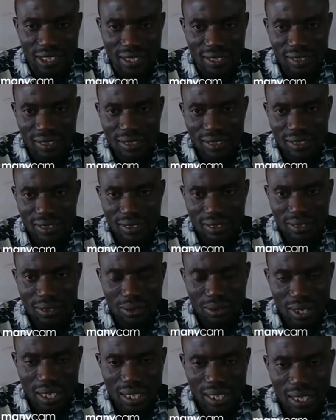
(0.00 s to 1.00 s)

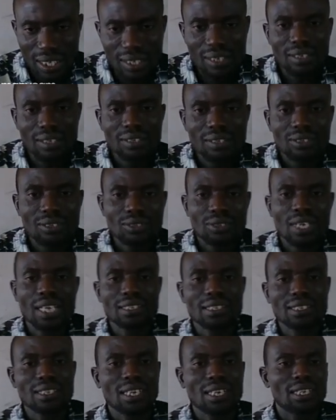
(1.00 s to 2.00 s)
Okay, so that's internal
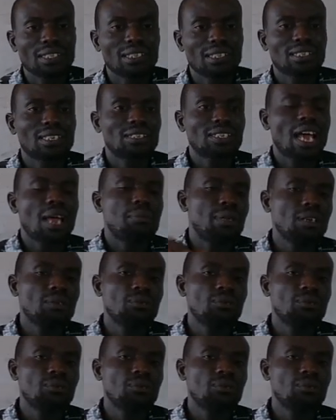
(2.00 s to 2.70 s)
resistance. I believe with